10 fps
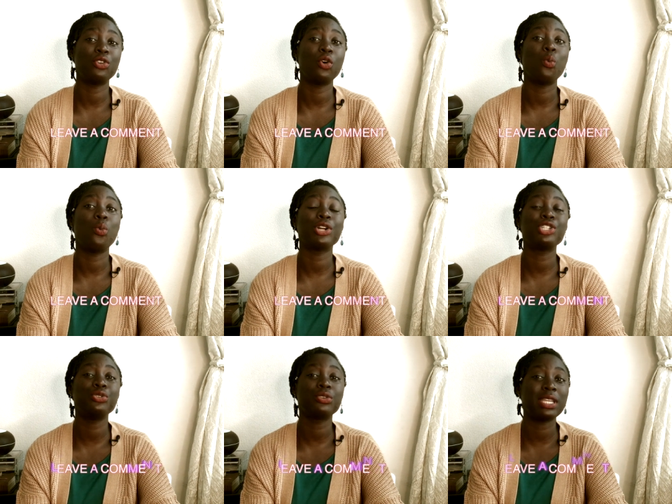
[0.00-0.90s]
know
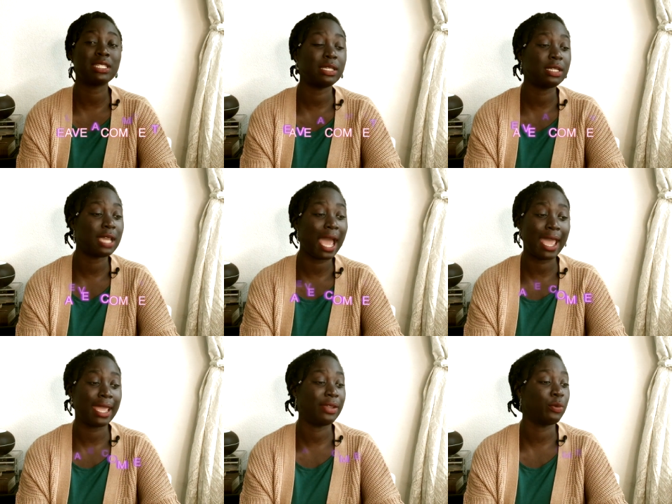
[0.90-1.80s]
what you crazy
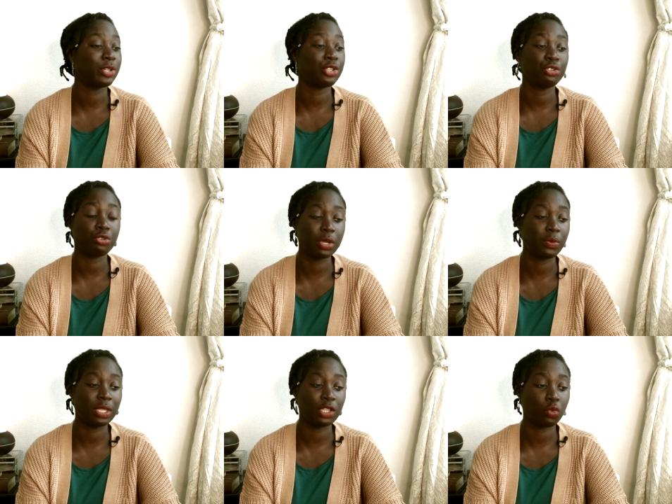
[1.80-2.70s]
guy, what you're doing
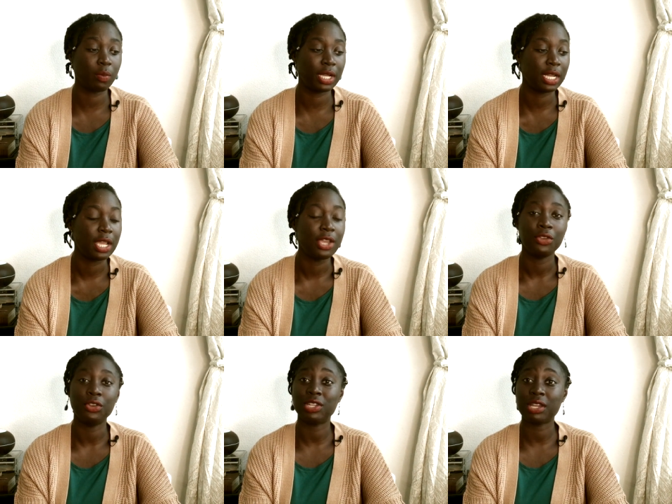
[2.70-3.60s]
with this woman.
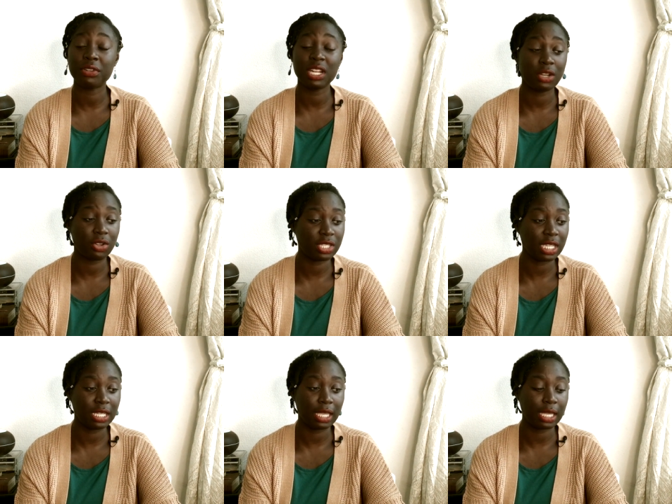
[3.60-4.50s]
You're definitely not
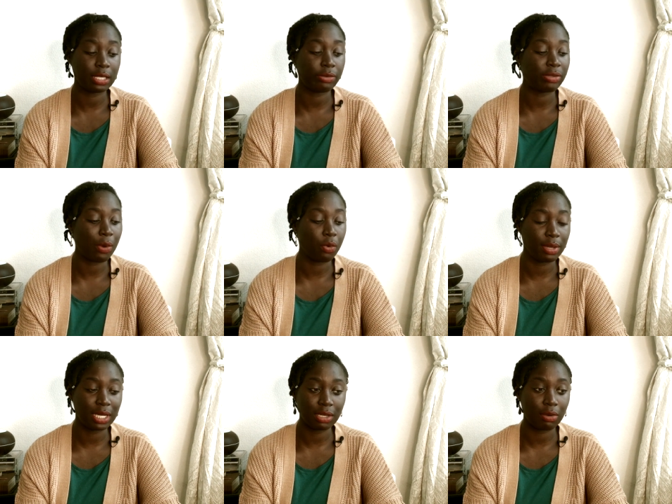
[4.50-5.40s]
seeing the kids if that
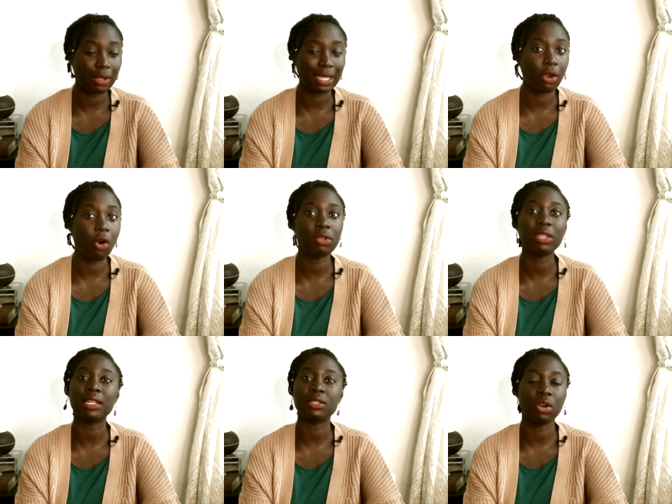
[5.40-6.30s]
woman is around. Like, all
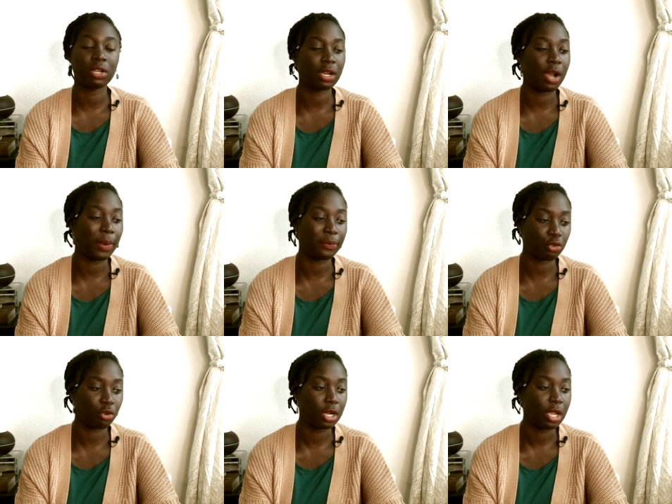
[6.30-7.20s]
that is going to come, I'm
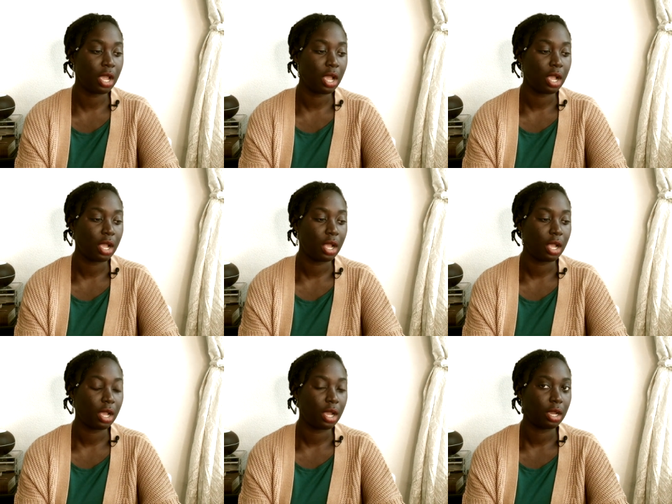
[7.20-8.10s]
sure.
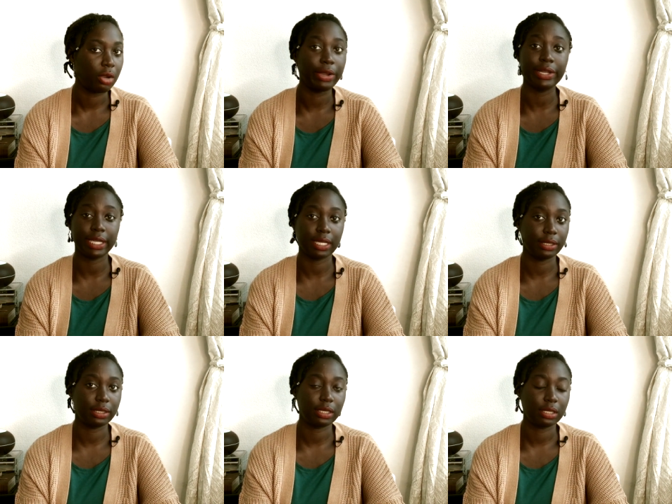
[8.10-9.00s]

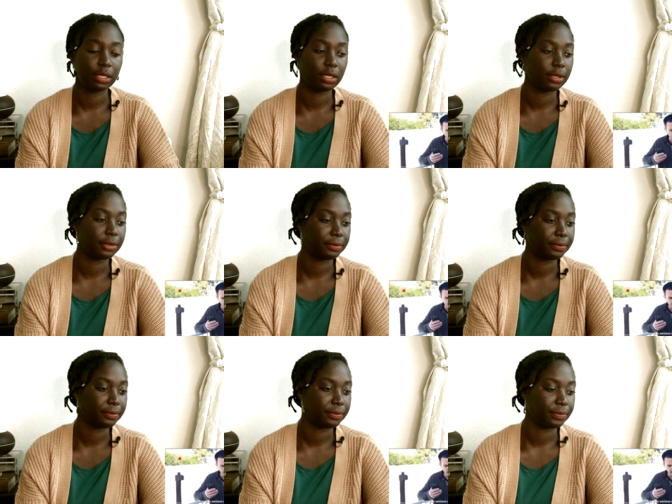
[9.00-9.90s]
Ridiculous.
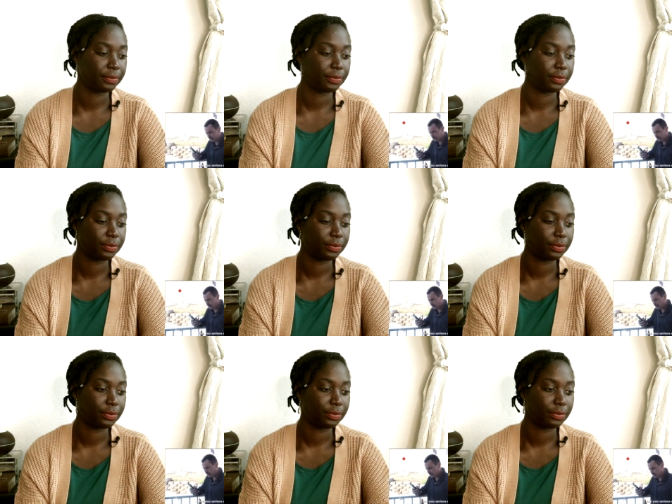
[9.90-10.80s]
Are you serious
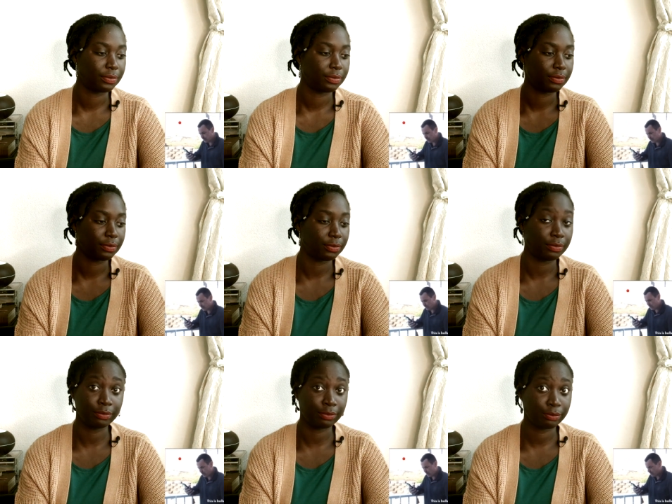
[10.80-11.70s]
right now?
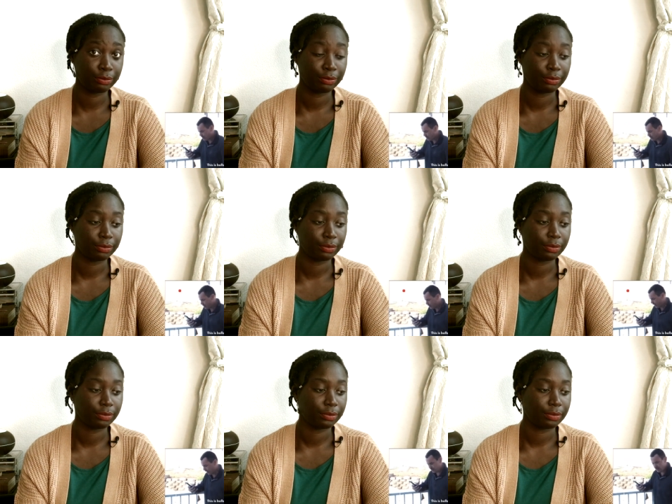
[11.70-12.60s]
That's
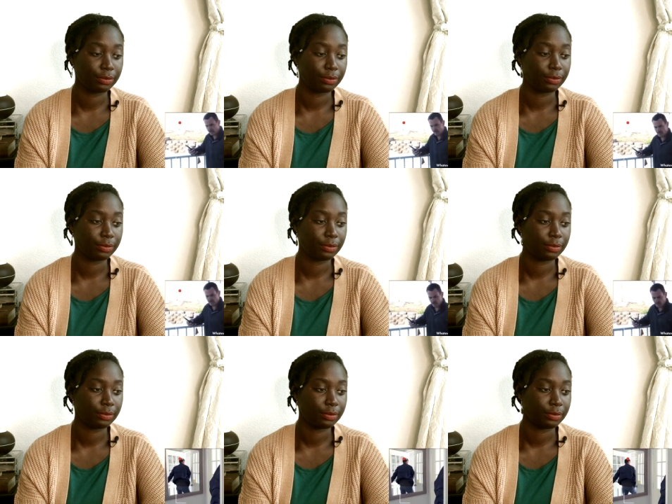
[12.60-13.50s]
mm-hmm. All right.
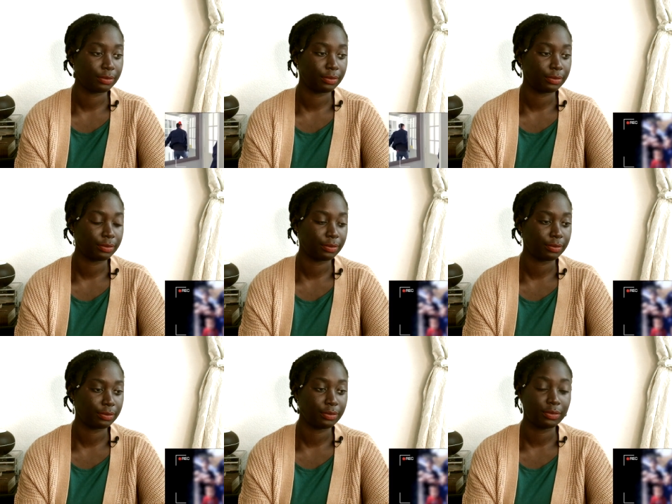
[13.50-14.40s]
Whatever. I have six.